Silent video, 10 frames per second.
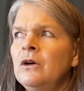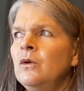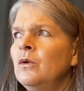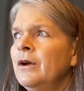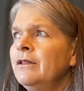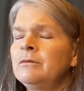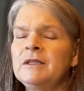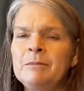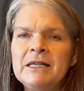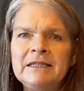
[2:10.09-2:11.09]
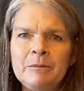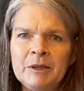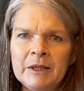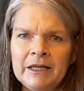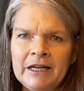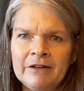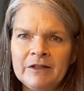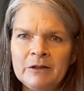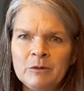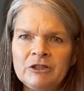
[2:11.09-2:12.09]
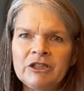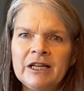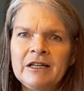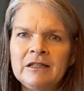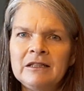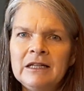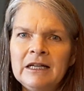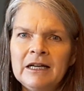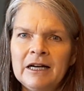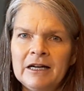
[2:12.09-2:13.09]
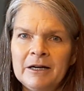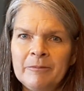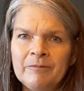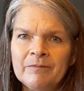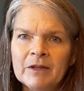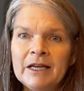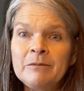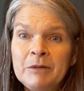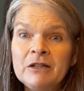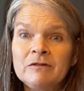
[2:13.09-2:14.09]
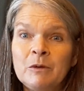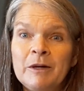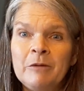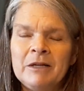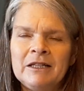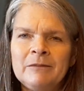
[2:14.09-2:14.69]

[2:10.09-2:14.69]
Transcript: or the responsibility of it, which can be overwhelming.